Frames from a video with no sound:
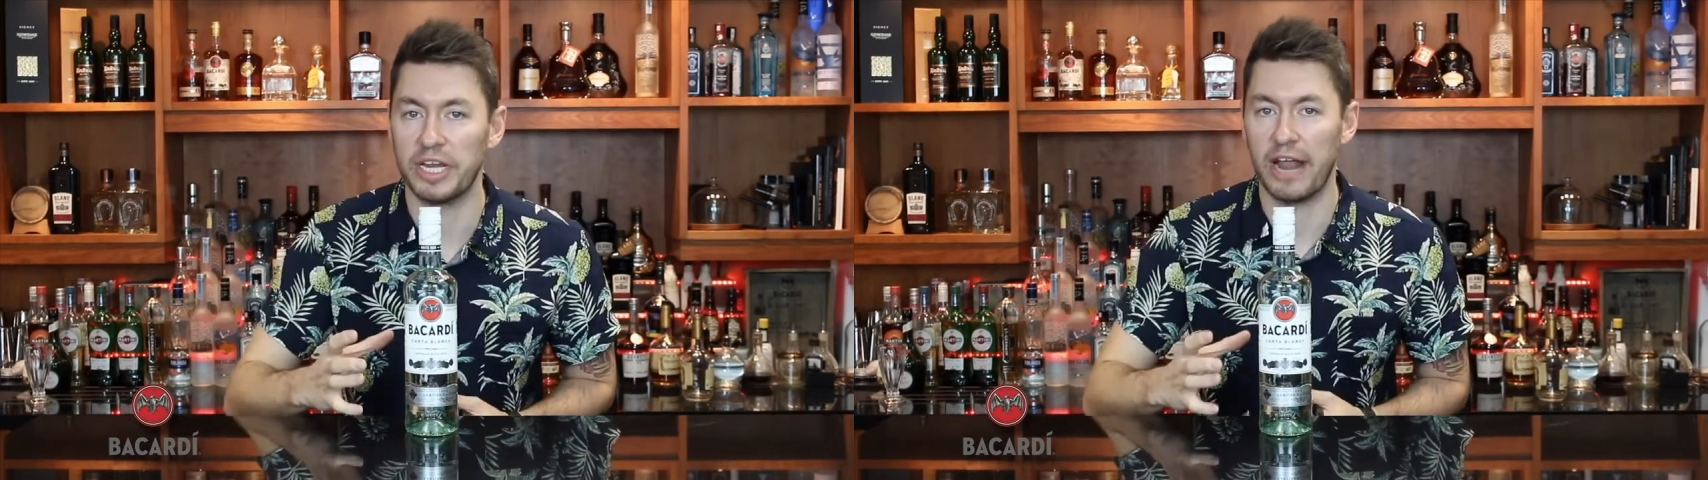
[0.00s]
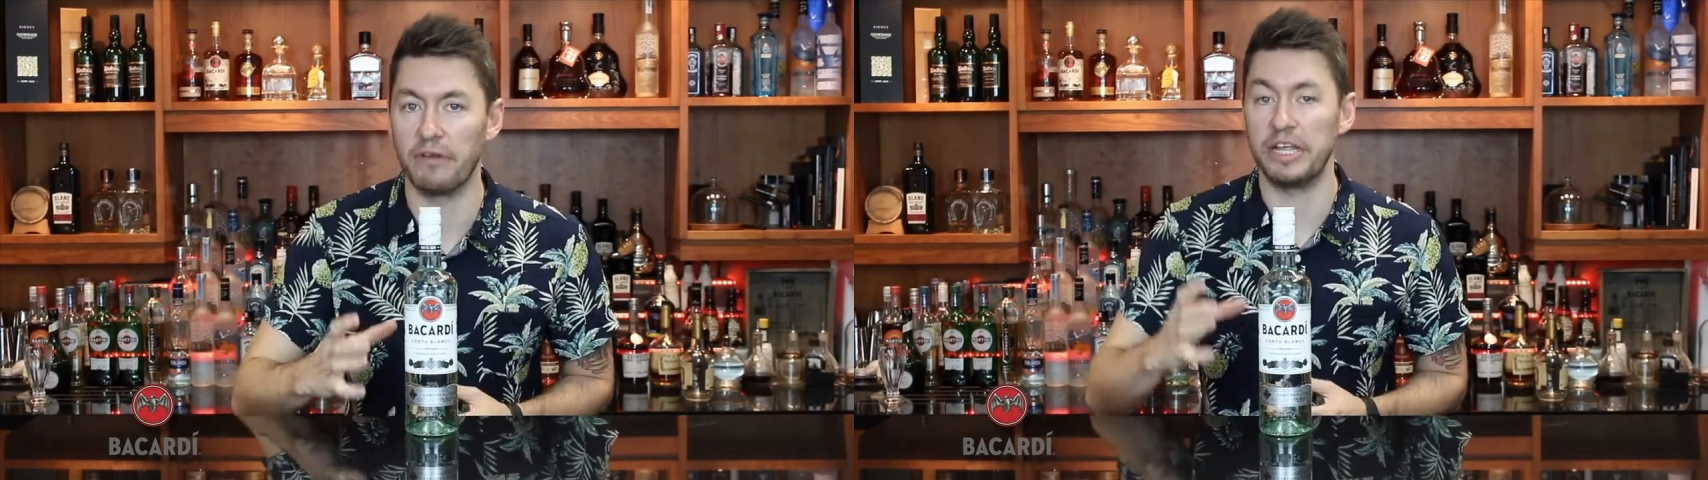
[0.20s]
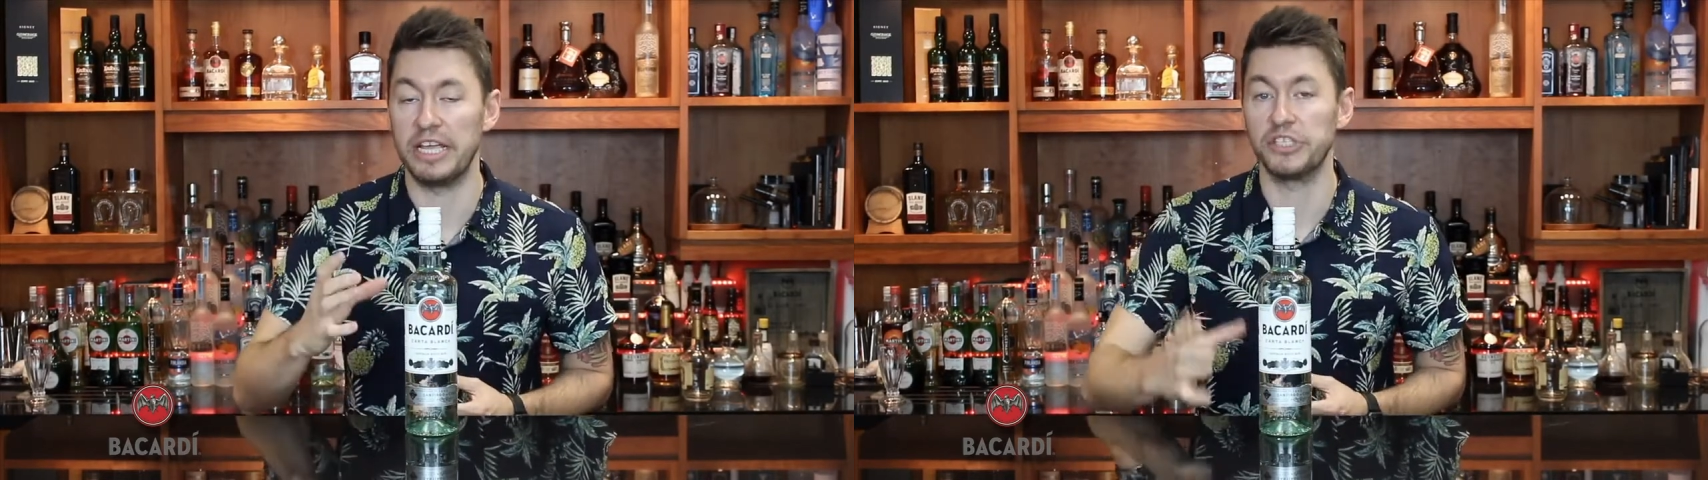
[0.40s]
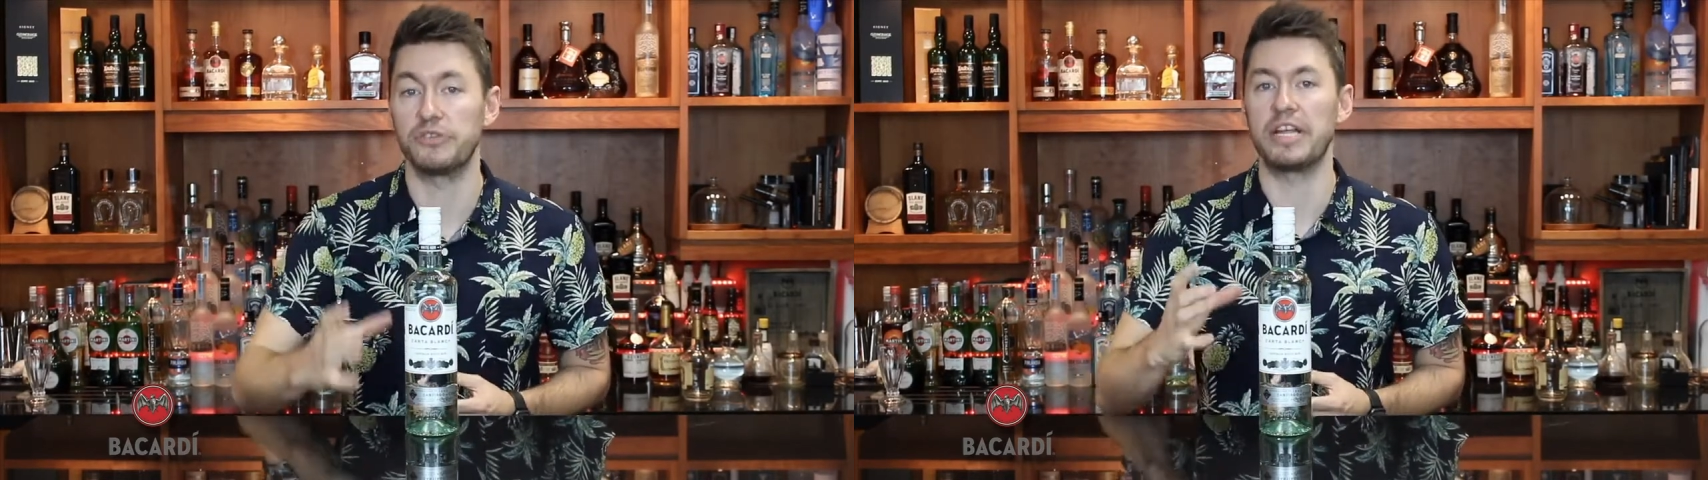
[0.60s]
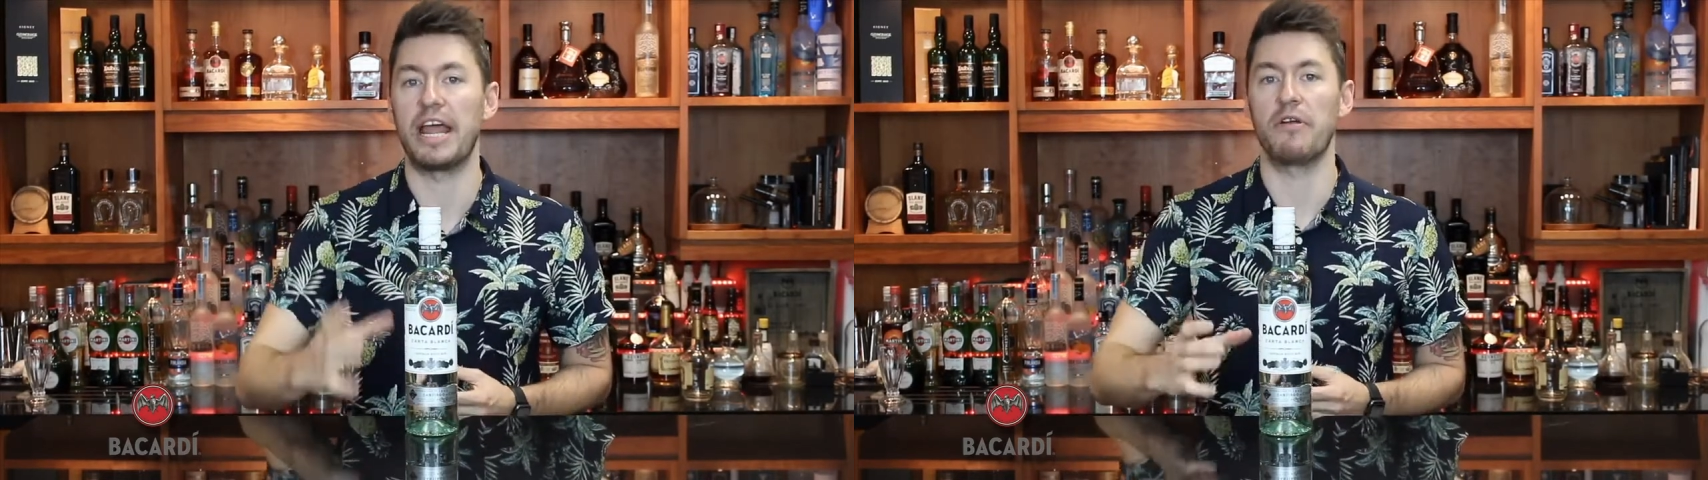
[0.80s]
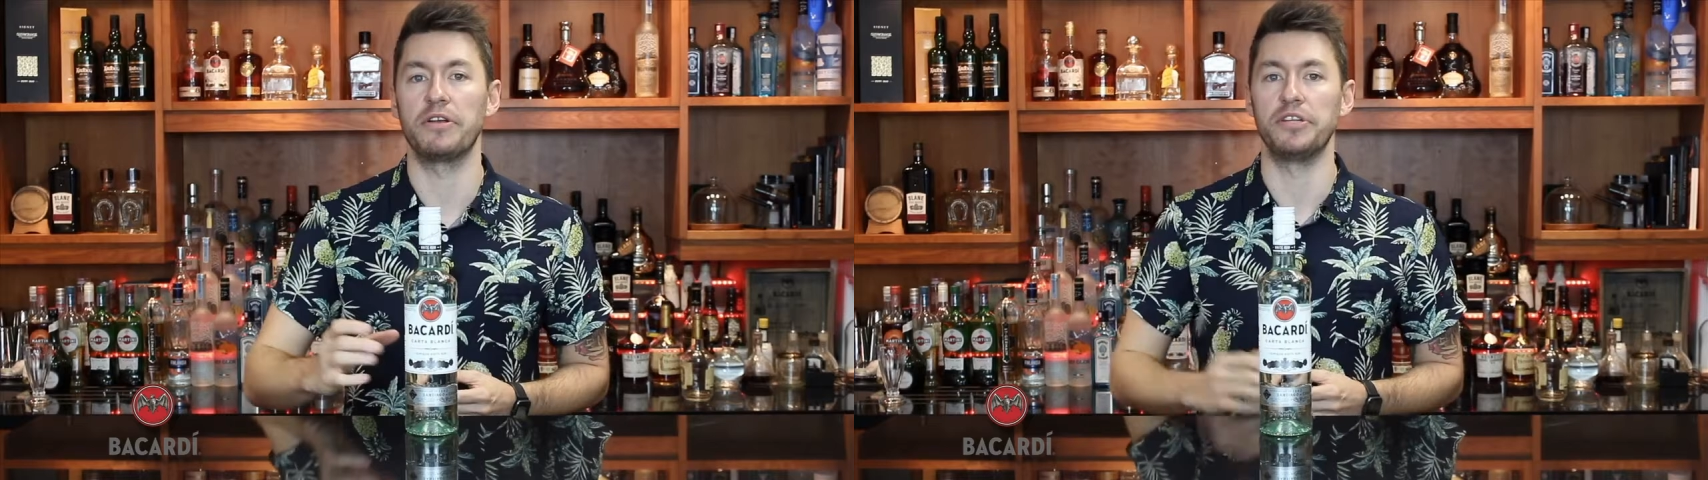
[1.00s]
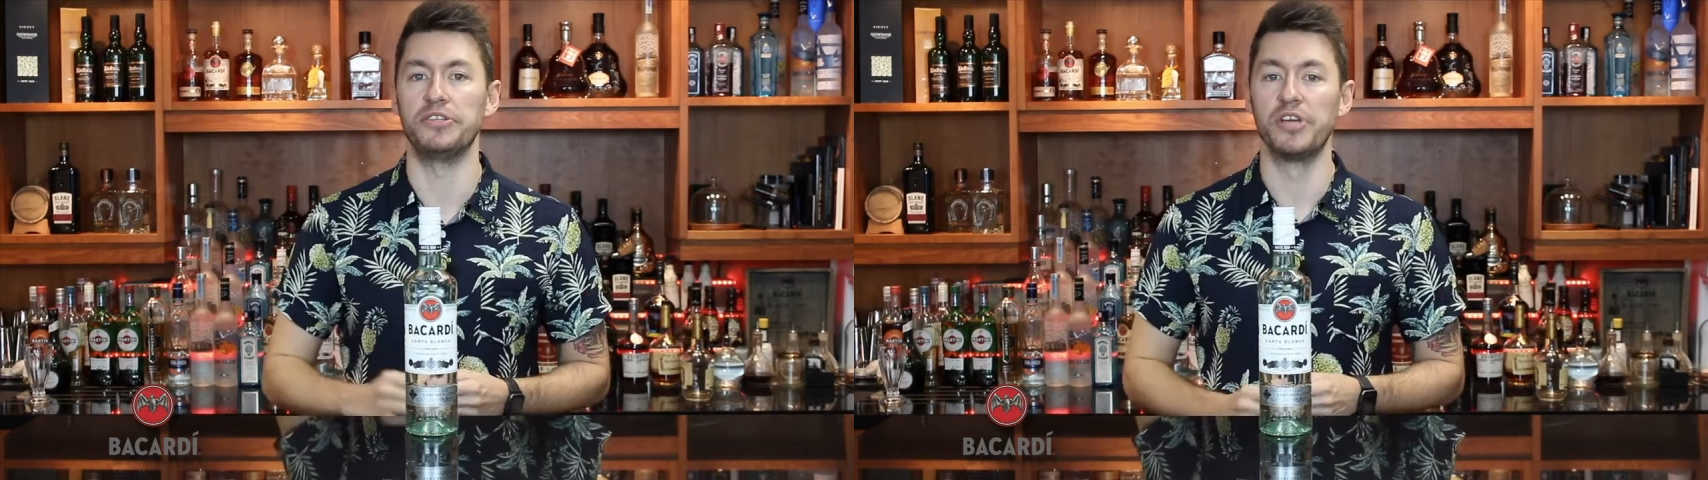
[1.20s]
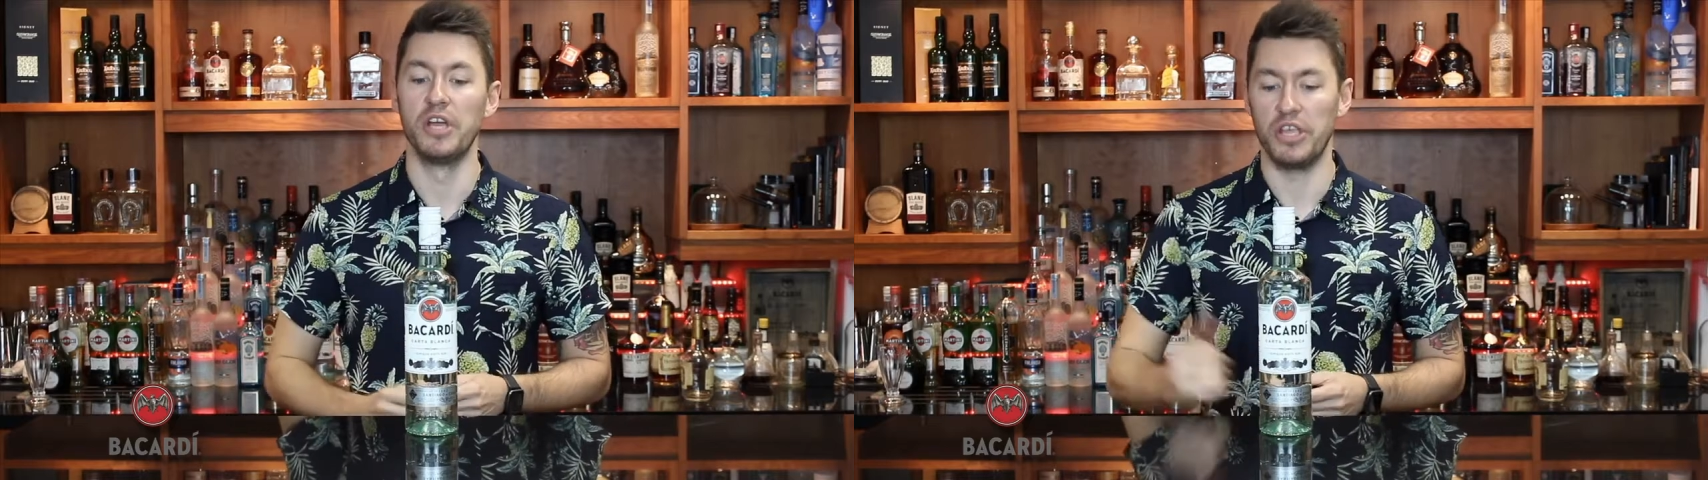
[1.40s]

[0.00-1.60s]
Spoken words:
in history and heritage.